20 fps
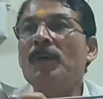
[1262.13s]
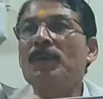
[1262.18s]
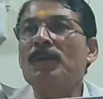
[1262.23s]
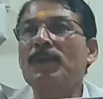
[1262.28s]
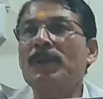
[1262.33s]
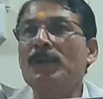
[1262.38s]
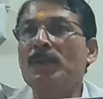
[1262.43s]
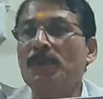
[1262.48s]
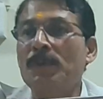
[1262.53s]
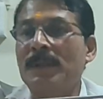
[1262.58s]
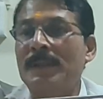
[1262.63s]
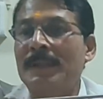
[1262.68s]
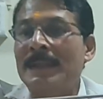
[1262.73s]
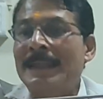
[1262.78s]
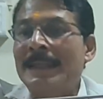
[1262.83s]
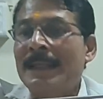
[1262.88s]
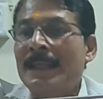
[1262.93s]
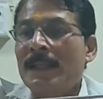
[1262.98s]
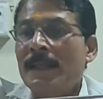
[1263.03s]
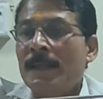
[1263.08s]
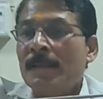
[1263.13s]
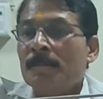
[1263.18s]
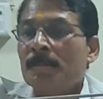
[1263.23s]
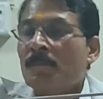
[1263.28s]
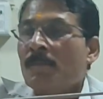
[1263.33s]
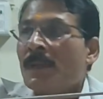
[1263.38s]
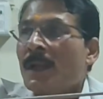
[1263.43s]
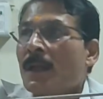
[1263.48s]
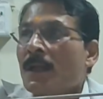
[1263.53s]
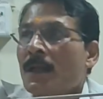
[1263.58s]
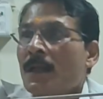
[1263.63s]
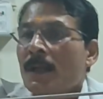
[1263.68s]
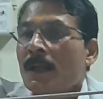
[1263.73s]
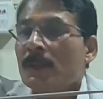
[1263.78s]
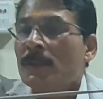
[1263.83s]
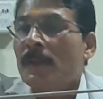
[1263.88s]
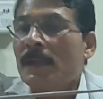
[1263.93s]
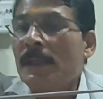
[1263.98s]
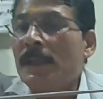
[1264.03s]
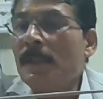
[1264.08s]
you can do it?
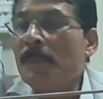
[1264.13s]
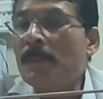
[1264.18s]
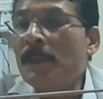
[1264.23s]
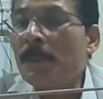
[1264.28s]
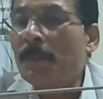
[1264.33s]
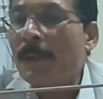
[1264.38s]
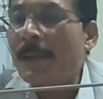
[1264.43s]
So if the